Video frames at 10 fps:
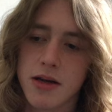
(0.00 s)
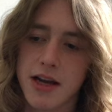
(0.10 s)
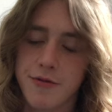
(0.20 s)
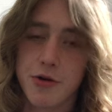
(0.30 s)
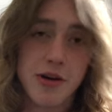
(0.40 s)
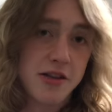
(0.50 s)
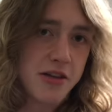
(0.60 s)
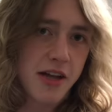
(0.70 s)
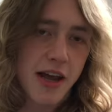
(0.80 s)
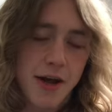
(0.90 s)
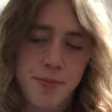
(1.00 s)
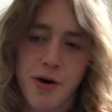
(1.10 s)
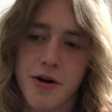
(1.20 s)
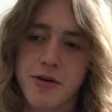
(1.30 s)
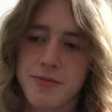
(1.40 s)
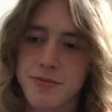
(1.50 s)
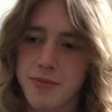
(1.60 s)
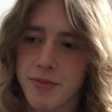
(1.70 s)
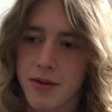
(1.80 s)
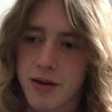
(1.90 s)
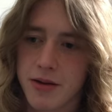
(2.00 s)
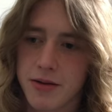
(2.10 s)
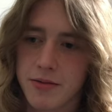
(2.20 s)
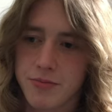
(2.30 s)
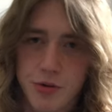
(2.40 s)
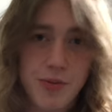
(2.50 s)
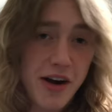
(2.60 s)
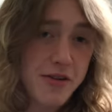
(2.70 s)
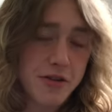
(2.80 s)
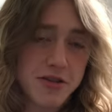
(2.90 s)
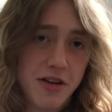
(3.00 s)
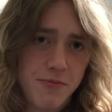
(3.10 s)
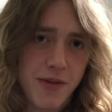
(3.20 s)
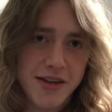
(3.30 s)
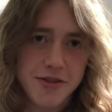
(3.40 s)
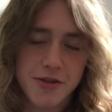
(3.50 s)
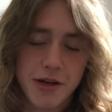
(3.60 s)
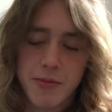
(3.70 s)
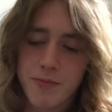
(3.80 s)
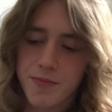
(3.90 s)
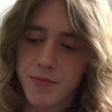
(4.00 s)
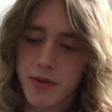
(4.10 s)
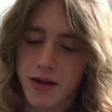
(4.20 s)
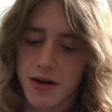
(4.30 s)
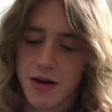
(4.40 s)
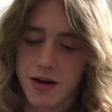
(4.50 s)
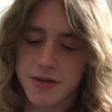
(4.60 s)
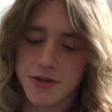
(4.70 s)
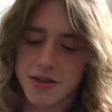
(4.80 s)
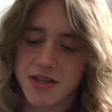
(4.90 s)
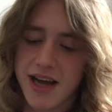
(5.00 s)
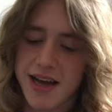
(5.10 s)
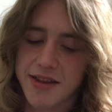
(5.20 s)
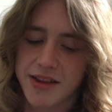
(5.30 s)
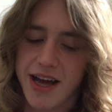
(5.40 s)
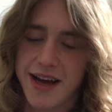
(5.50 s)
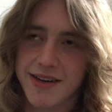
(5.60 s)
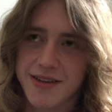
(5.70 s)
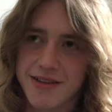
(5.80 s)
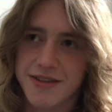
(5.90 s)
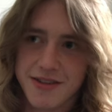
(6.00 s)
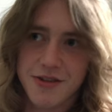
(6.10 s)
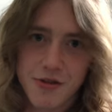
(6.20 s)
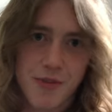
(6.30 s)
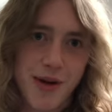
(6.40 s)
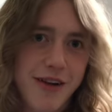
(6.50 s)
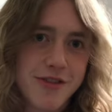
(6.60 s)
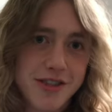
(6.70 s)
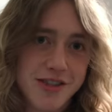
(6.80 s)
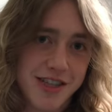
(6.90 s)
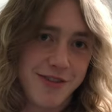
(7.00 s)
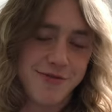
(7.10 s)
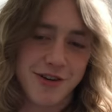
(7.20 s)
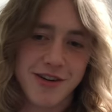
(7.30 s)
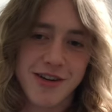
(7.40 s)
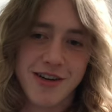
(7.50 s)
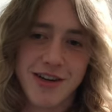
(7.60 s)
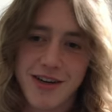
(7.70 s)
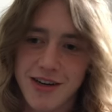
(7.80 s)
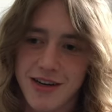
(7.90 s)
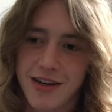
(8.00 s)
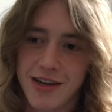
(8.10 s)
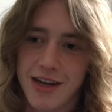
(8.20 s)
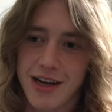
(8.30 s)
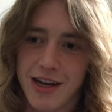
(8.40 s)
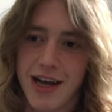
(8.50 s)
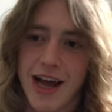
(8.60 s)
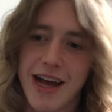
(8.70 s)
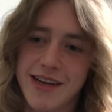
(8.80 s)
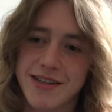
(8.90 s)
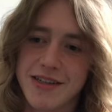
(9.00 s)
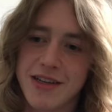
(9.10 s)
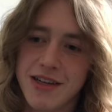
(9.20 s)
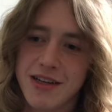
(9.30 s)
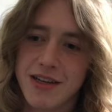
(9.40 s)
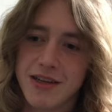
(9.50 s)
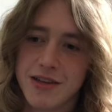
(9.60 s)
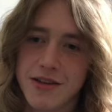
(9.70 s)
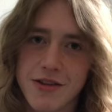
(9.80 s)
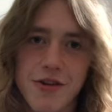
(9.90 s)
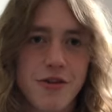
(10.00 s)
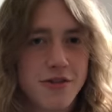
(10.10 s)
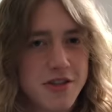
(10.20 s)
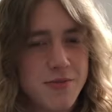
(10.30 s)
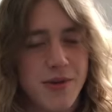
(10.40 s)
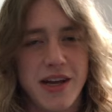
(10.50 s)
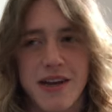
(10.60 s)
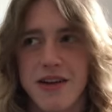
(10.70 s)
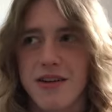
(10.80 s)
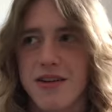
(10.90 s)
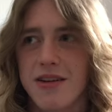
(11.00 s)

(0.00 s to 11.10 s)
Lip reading: If you're in the decay part, prepare yourself mentally. Understand that you're about to suffer and learn to be